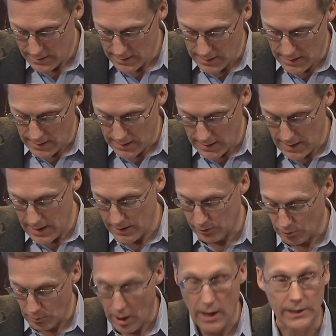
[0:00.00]
and
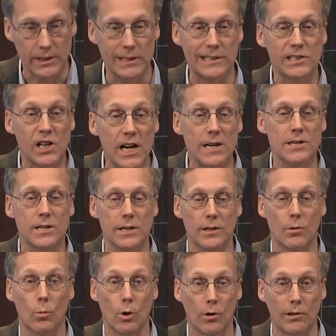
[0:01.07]
garages changing
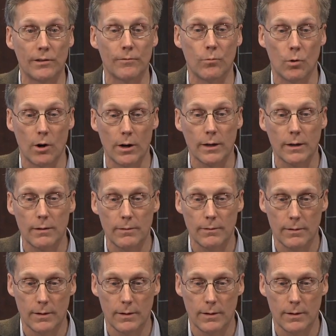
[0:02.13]
the world of work?